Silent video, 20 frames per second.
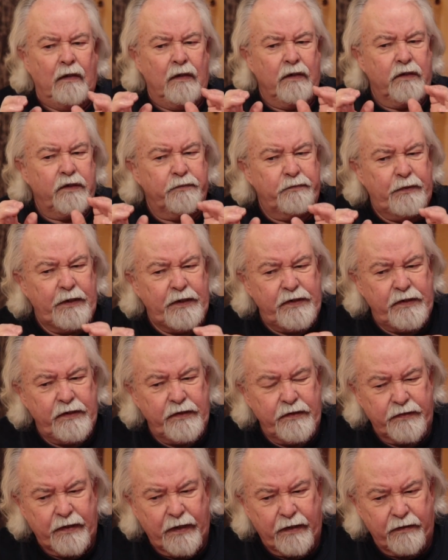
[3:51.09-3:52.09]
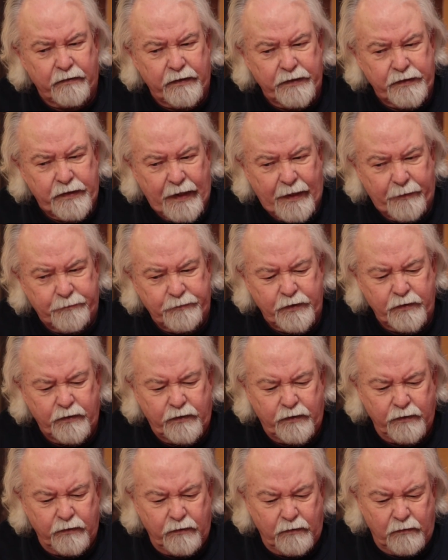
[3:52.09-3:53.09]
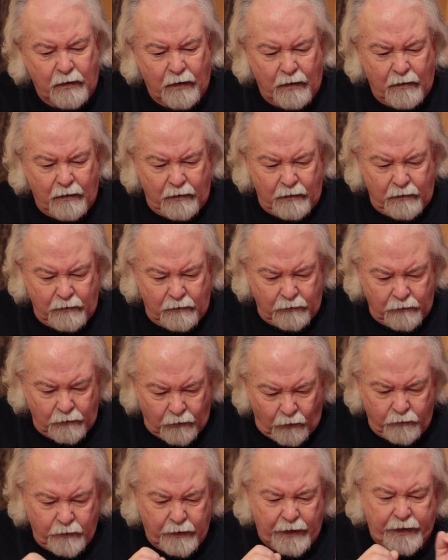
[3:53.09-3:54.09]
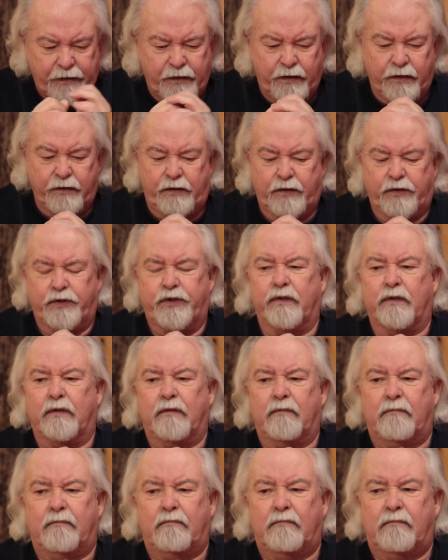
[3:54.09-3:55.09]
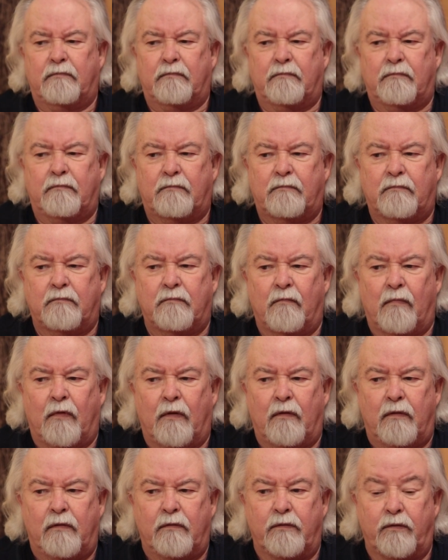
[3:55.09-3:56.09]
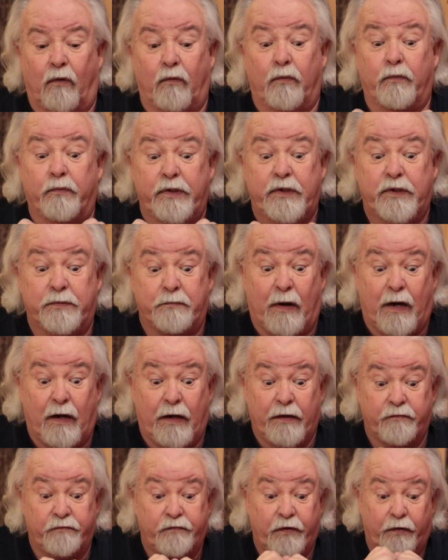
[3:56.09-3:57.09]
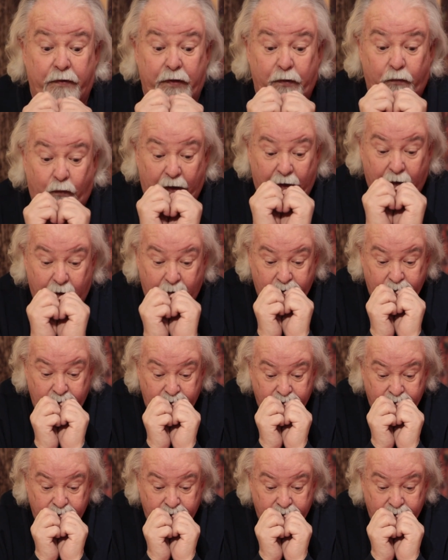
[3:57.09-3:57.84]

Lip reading: Species that are adapted to low light condition don't respond very well